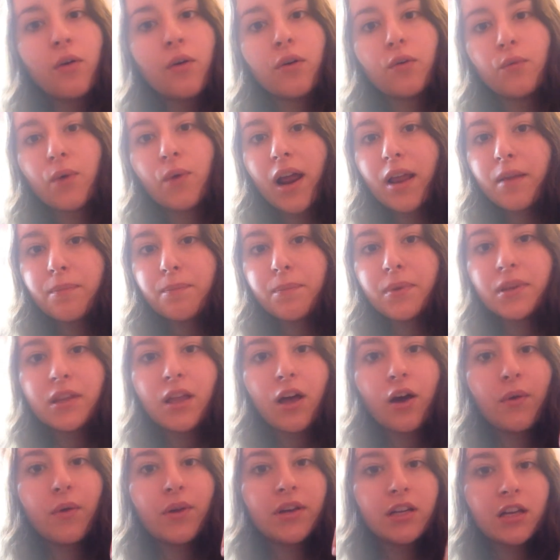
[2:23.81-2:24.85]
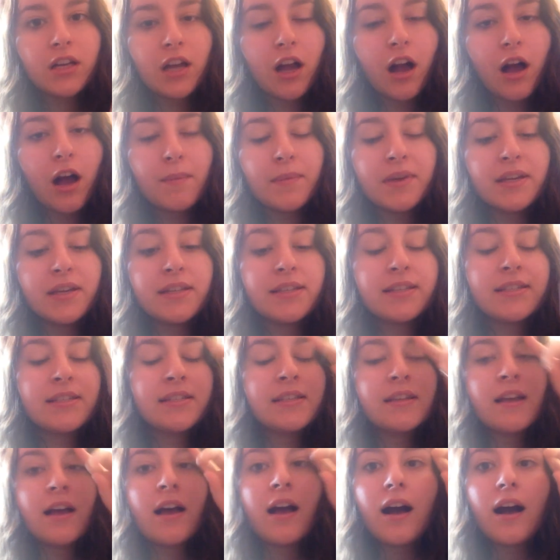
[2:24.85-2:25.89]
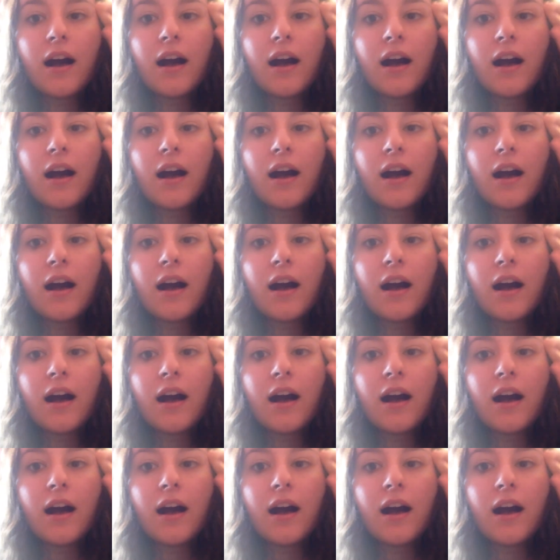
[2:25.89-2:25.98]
write below in the comments.